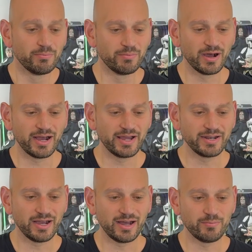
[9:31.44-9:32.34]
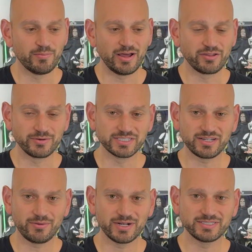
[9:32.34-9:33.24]
But the reason
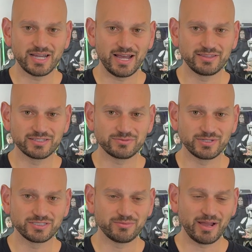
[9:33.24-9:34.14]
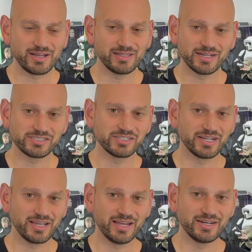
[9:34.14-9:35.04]
I wanted to add this one to my collection
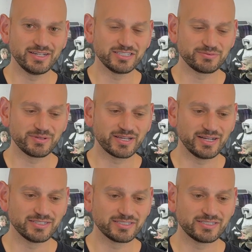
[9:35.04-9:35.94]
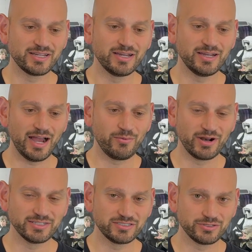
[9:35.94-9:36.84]
again is because I
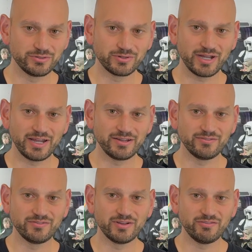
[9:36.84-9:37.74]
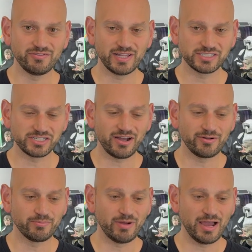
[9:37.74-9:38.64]
wanted to kind of flesh
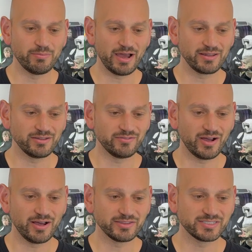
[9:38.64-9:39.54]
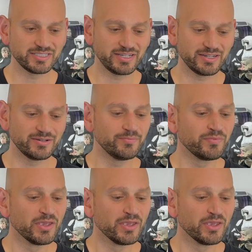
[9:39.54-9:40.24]
out my Battle of Hoth scene.